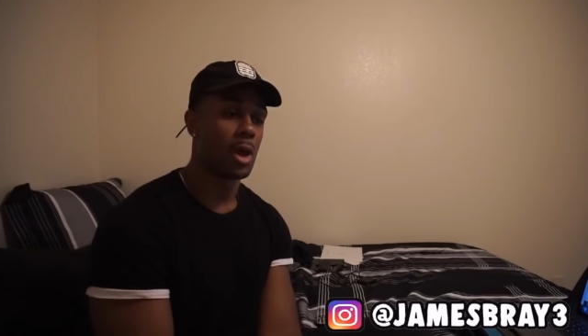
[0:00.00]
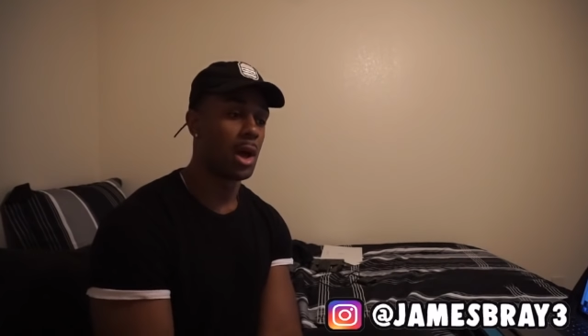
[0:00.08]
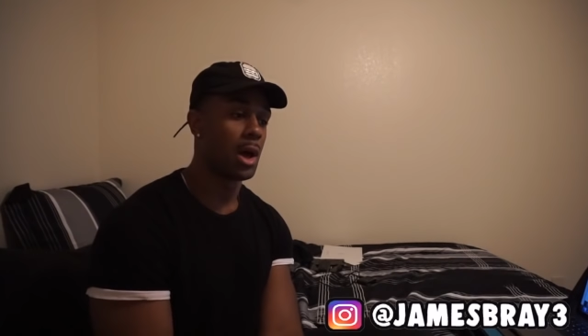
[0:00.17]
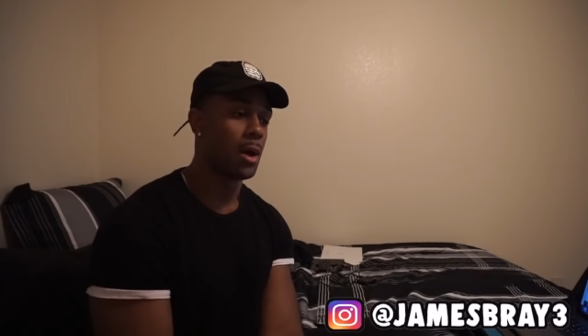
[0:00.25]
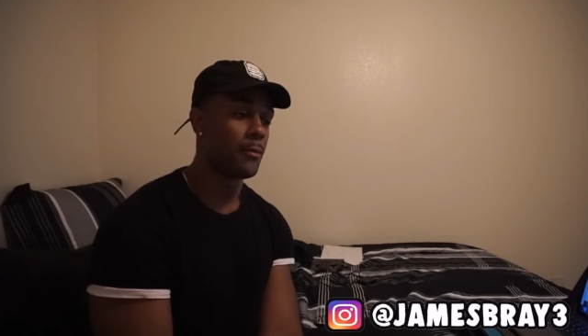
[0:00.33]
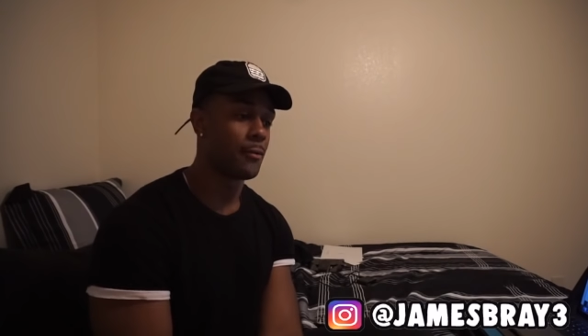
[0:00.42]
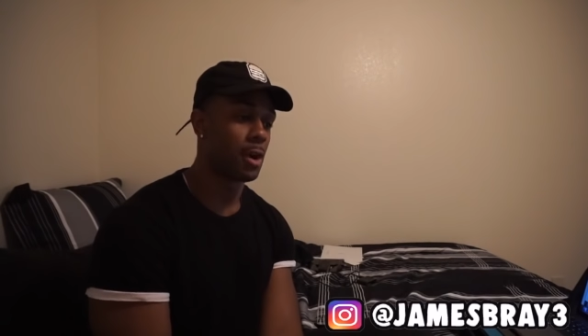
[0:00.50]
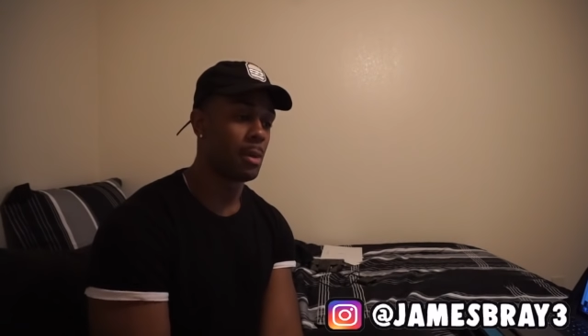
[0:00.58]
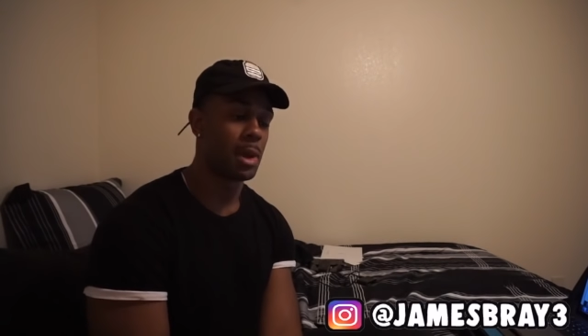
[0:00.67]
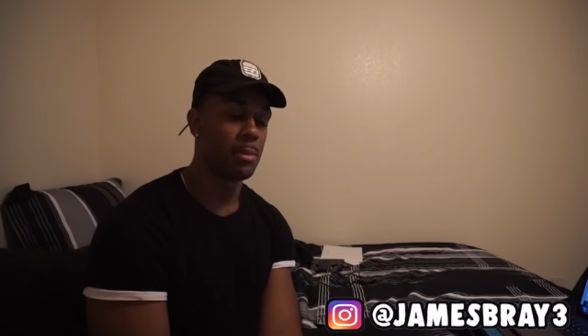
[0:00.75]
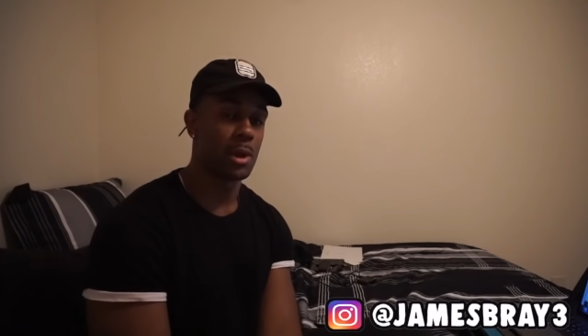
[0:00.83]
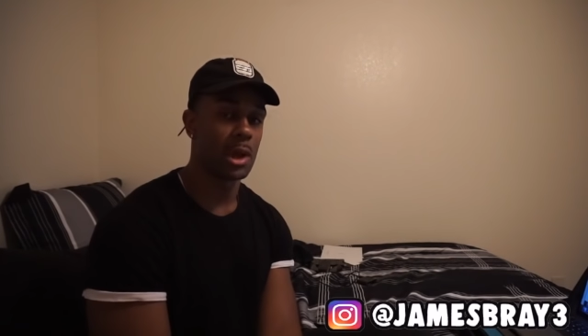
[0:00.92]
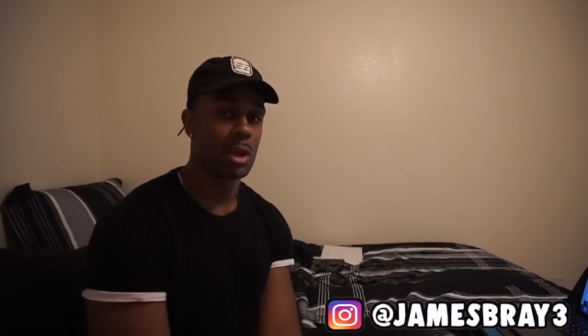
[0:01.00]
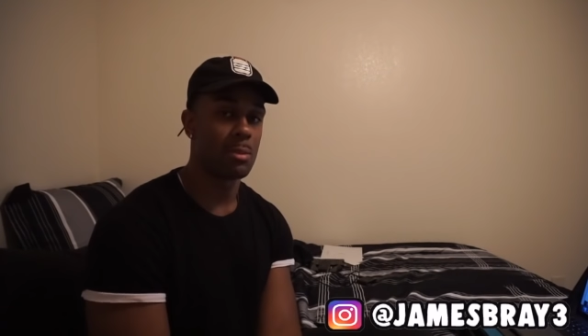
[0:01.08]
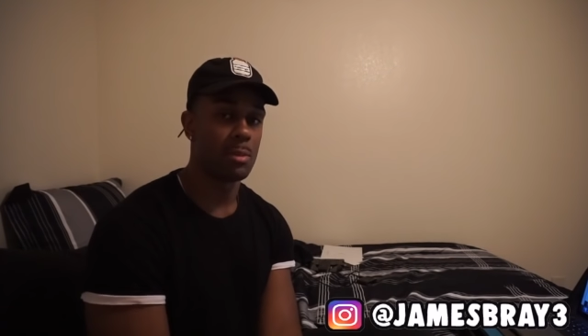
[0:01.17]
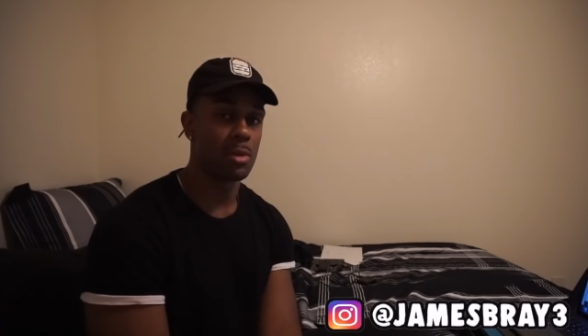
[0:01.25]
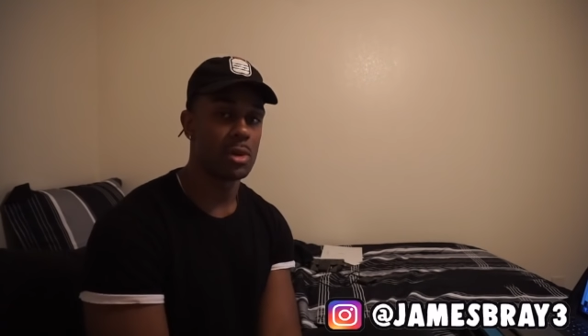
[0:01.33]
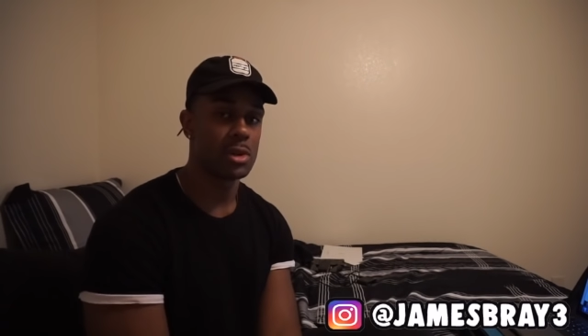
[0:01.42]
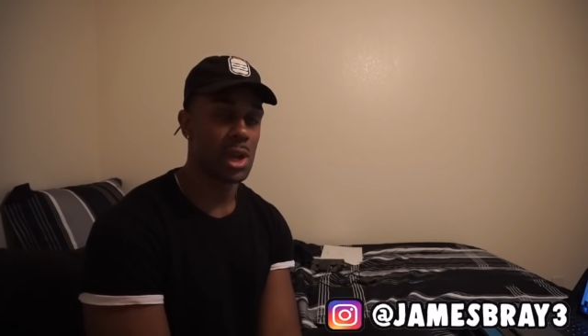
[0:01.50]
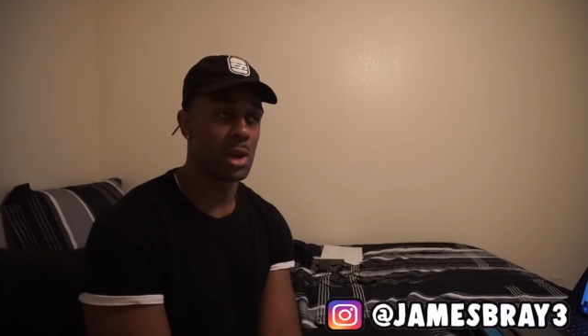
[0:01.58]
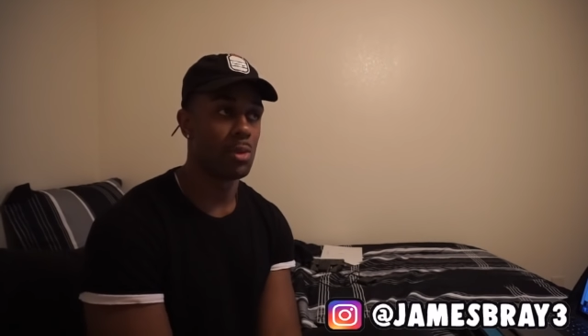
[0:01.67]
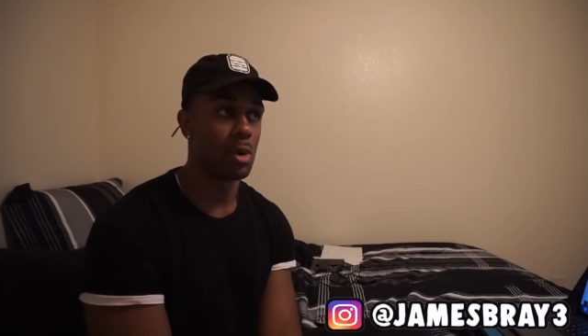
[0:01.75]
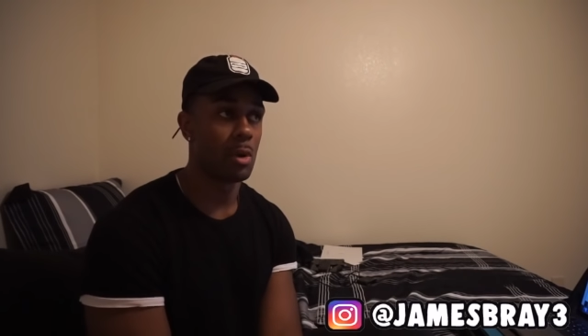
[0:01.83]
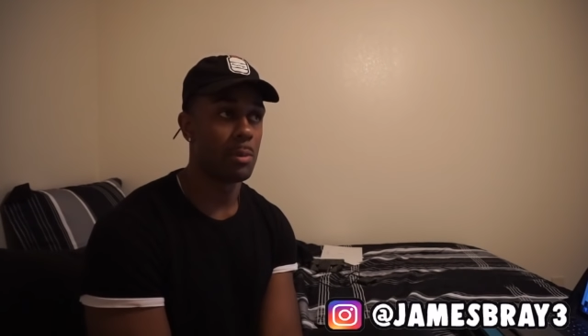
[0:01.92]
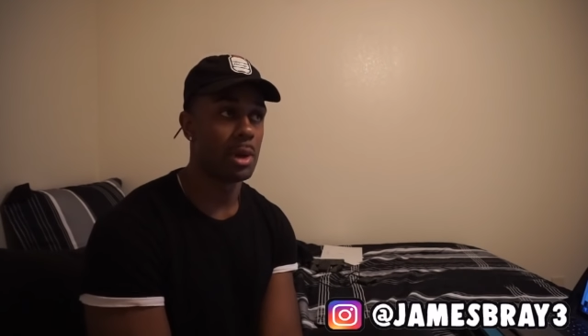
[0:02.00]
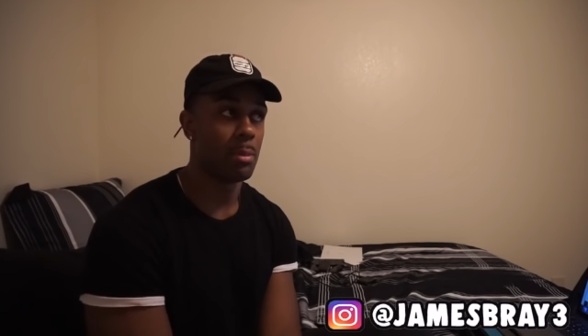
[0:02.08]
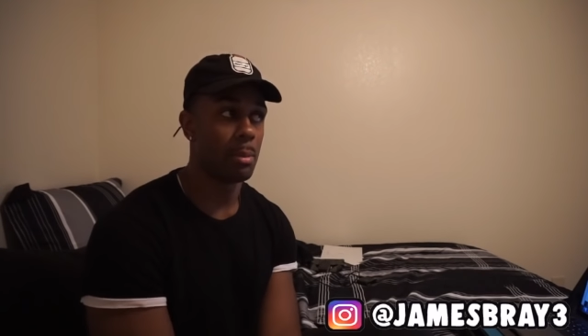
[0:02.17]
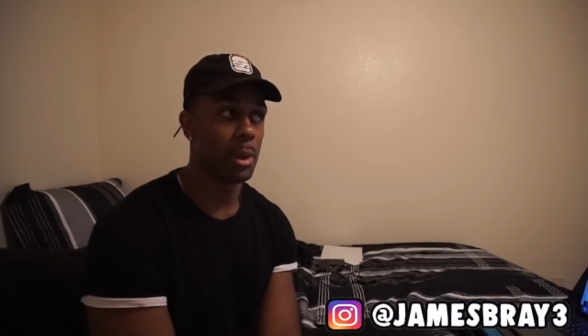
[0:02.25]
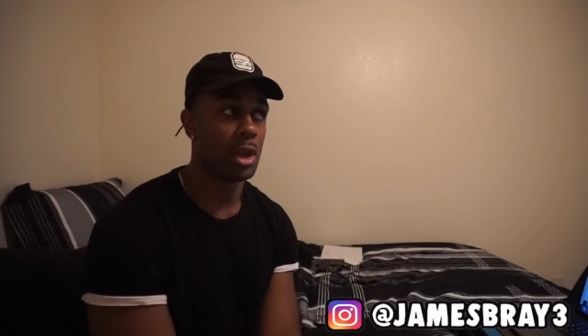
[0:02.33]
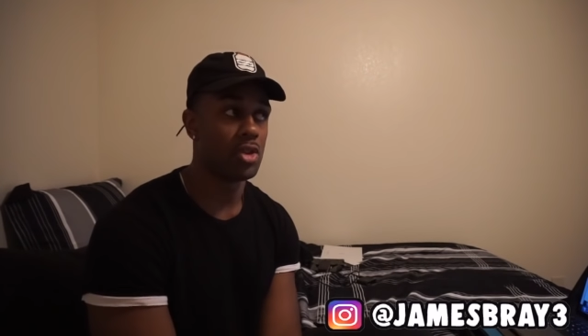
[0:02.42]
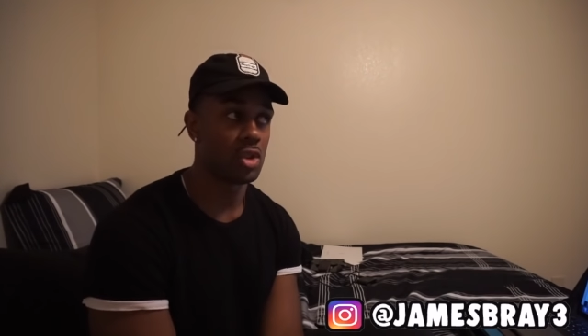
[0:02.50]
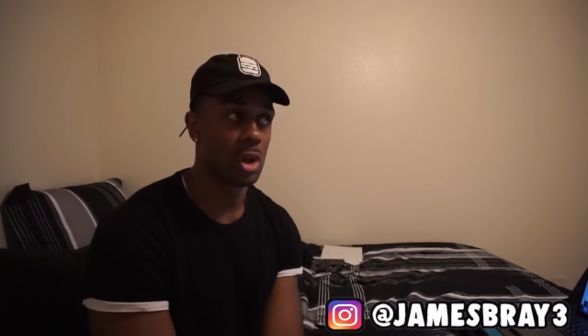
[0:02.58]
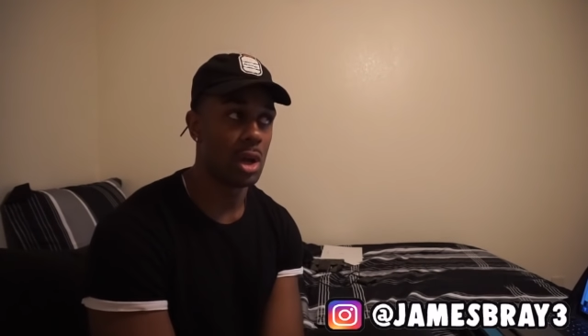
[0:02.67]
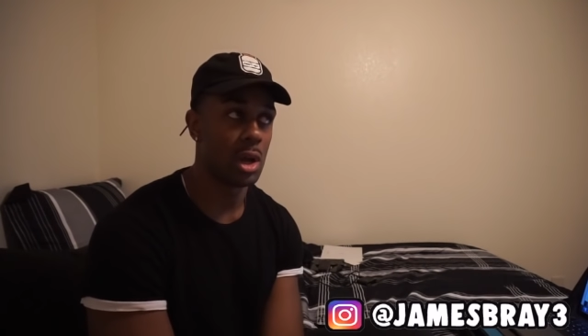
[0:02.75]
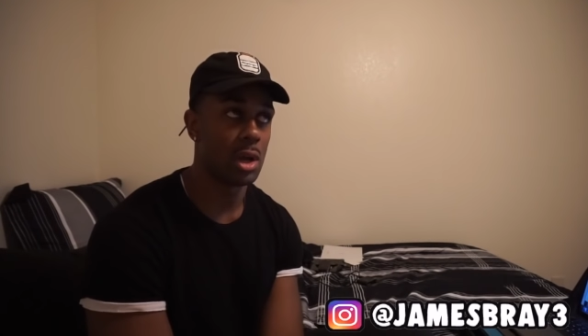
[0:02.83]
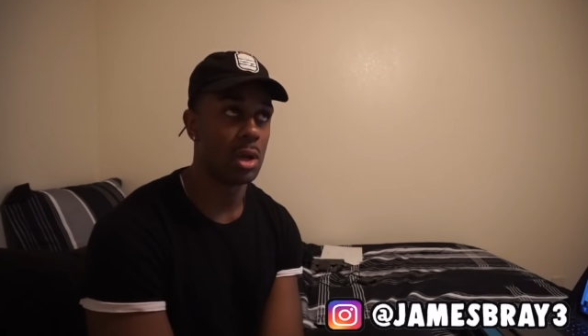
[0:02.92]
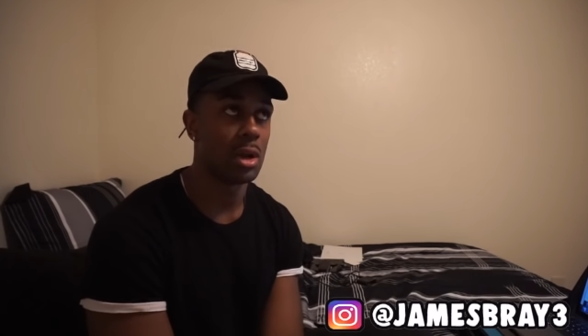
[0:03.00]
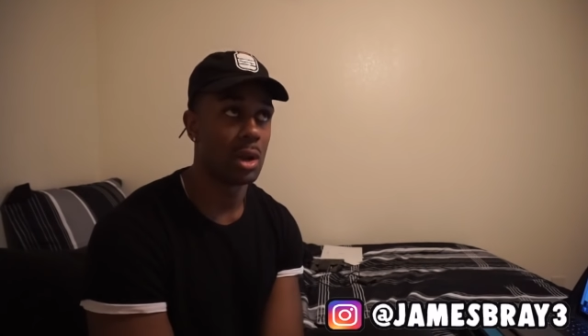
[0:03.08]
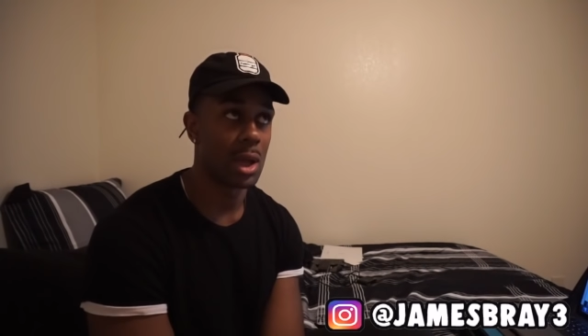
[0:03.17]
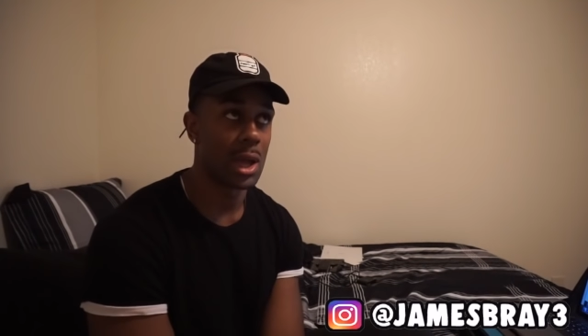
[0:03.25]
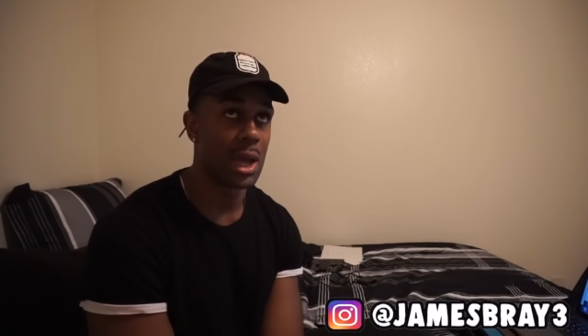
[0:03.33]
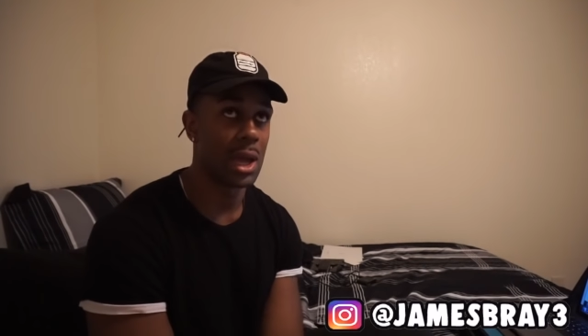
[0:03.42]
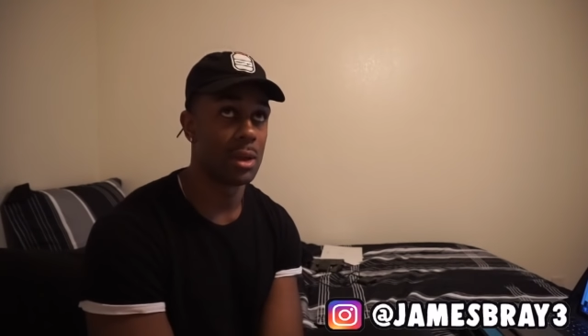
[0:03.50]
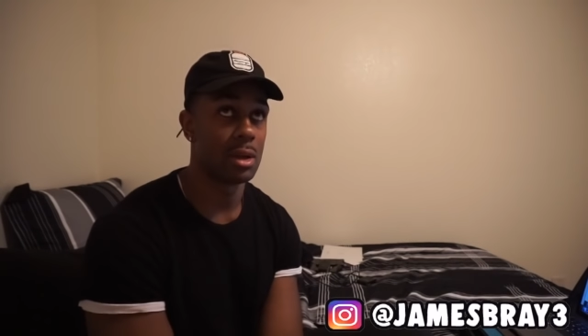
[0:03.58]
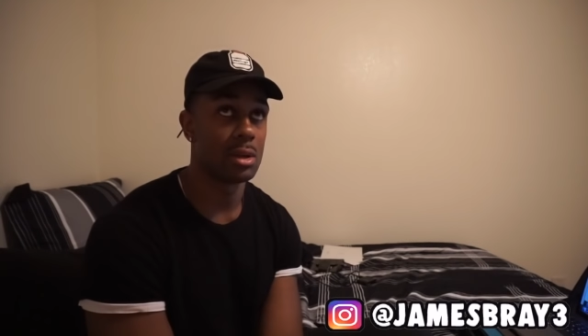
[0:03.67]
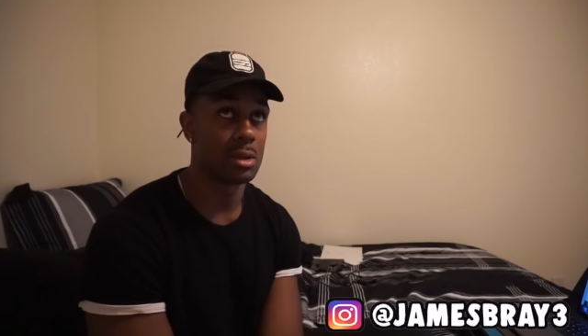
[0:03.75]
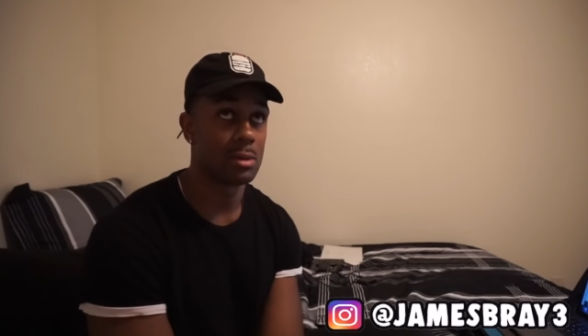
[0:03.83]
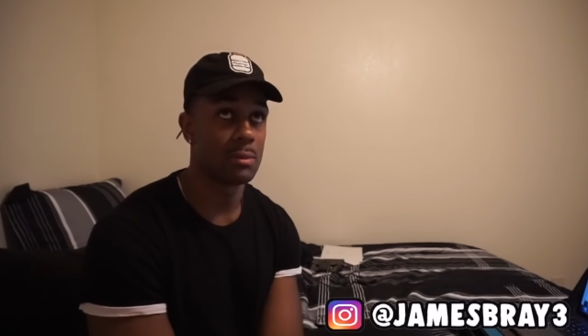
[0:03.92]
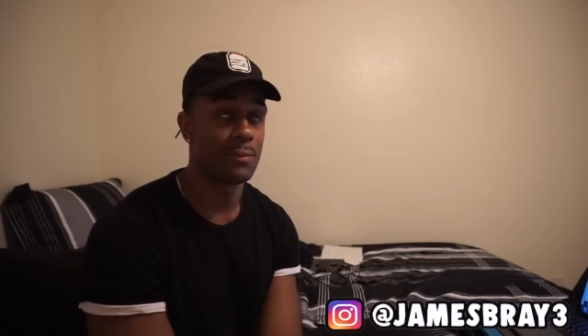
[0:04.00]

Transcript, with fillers: Uh, for all my Bray Gang members, I will open up a Patreon at